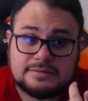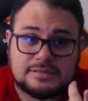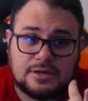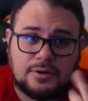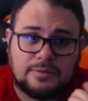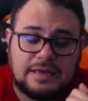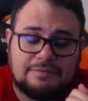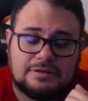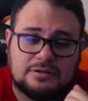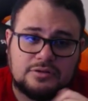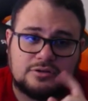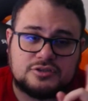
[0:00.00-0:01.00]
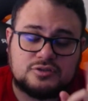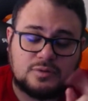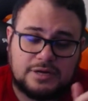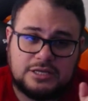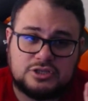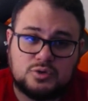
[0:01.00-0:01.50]
So even though there's
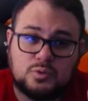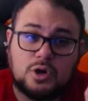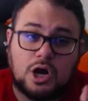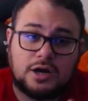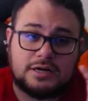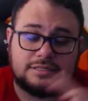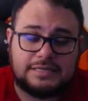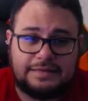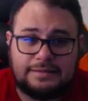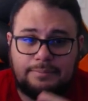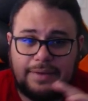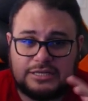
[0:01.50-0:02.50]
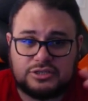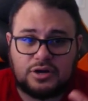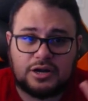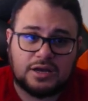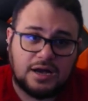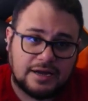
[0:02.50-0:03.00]
22 cards in the major
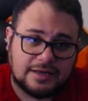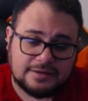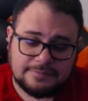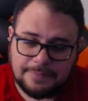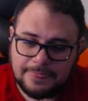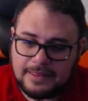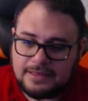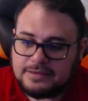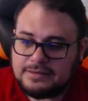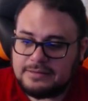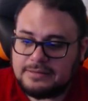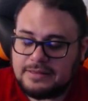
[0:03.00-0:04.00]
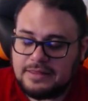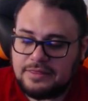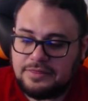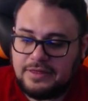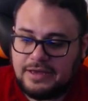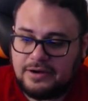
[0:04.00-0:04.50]
Arcana,
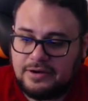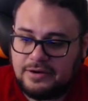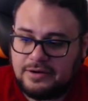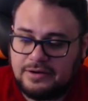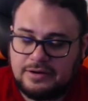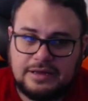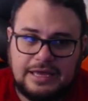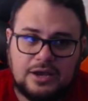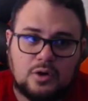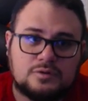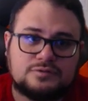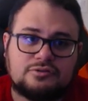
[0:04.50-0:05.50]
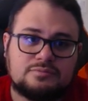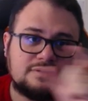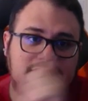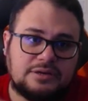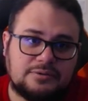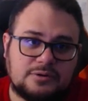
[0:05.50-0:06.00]
there it goes
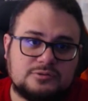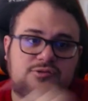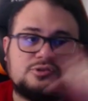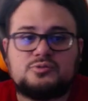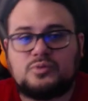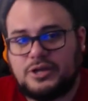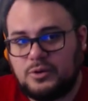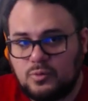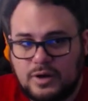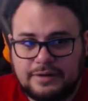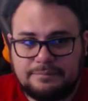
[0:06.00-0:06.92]
from 0 to 21.